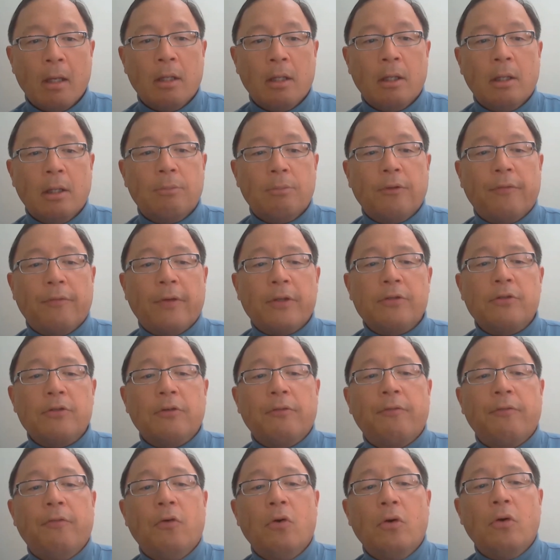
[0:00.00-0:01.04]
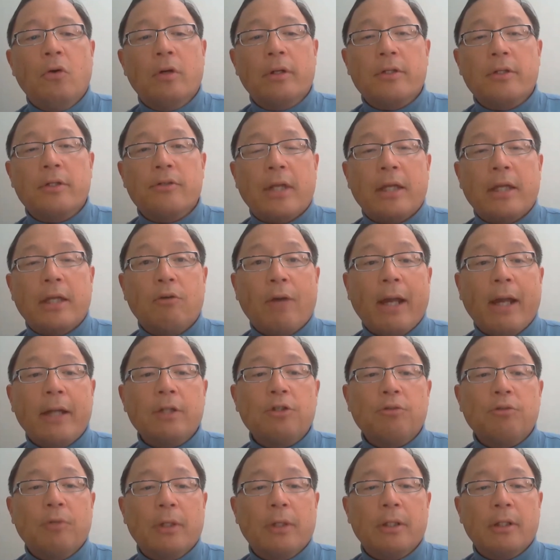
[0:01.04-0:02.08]
Professor Ford is a
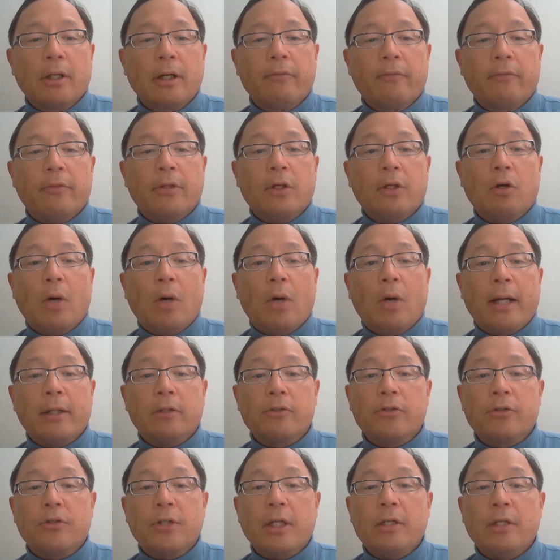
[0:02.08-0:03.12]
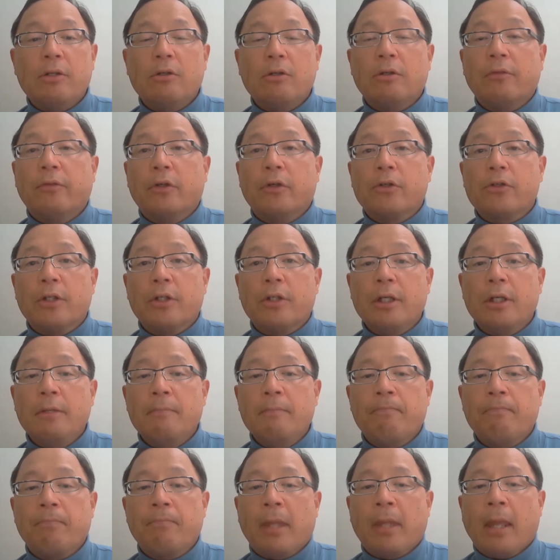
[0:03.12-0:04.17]
graduate of The Ohio State University.
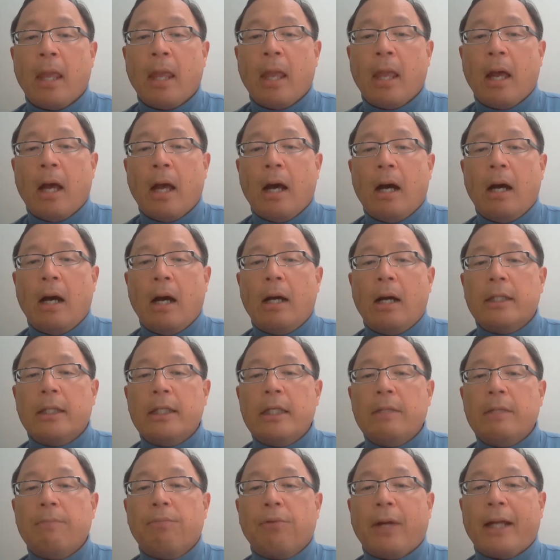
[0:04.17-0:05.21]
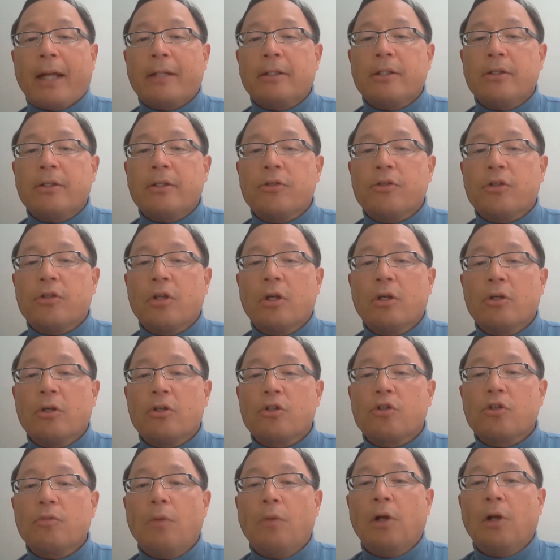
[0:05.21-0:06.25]
He practiced
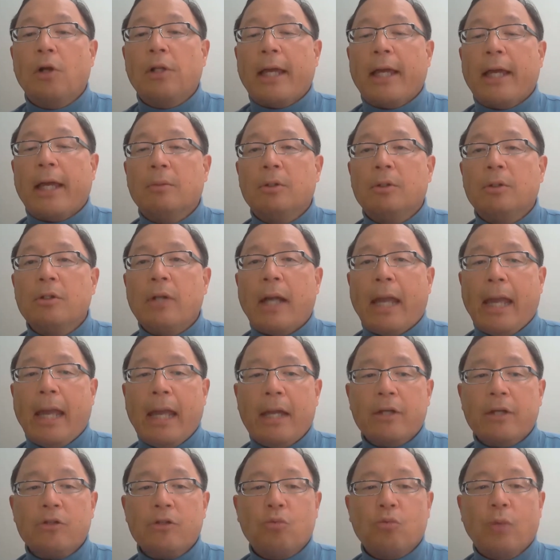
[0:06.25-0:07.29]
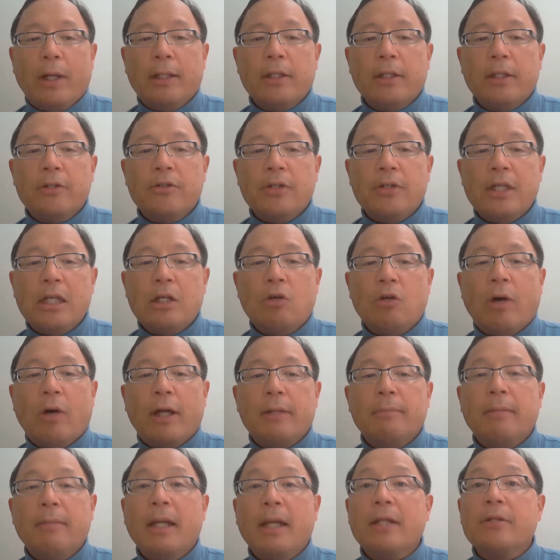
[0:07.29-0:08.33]
small animal as well as
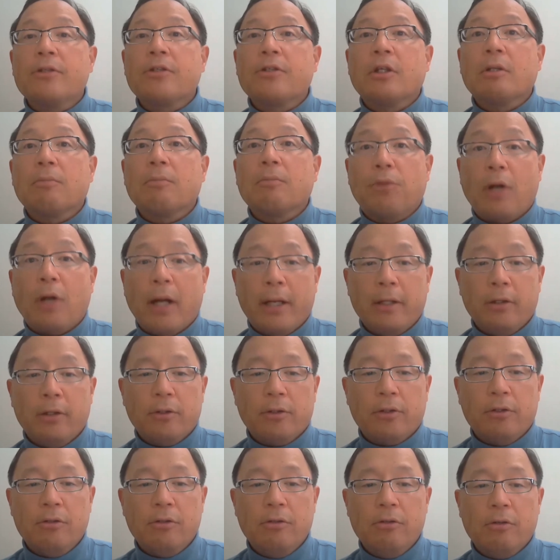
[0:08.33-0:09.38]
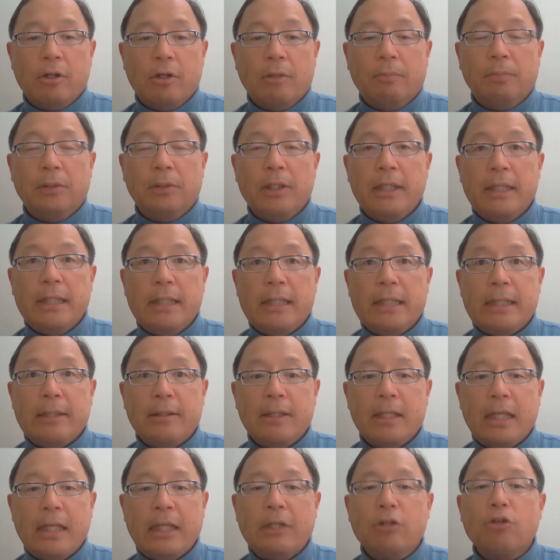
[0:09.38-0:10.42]
equine medicine prior to completing
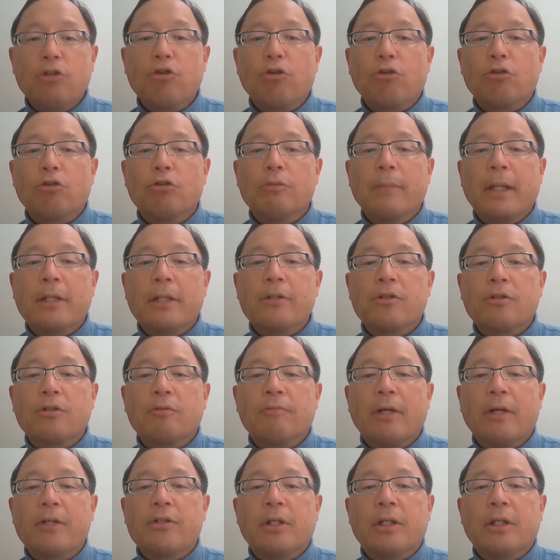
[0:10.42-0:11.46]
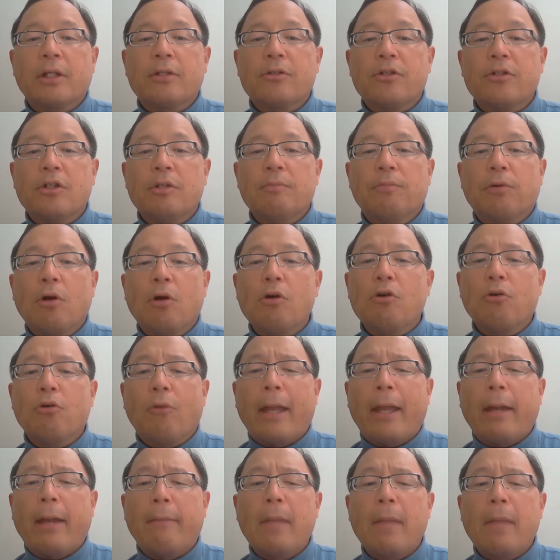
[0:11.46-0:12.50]
the internal medicine residency
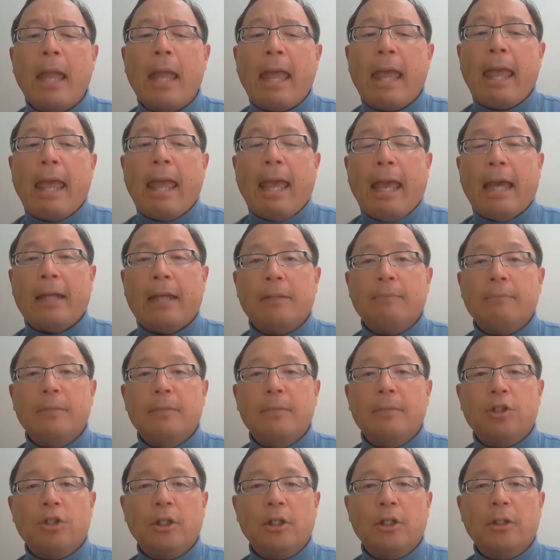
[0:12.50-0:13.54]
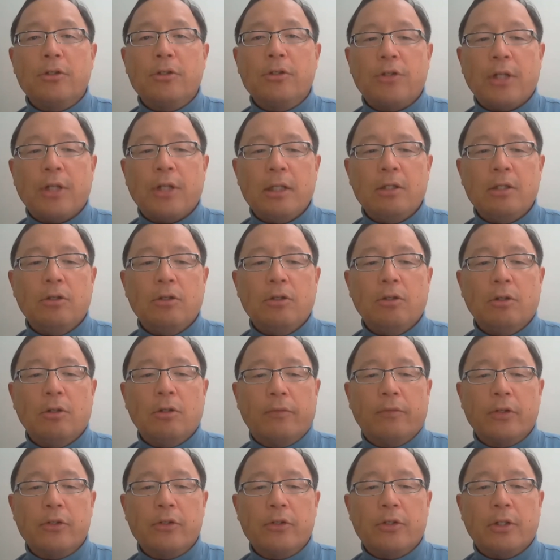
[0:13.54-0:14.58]
program at Michigan State
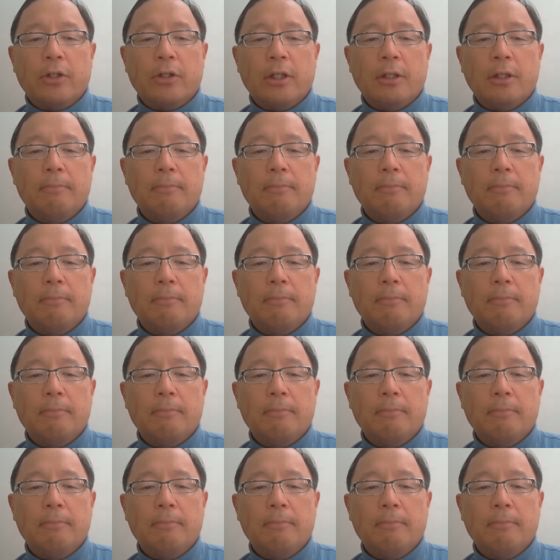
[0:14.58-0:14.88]
University.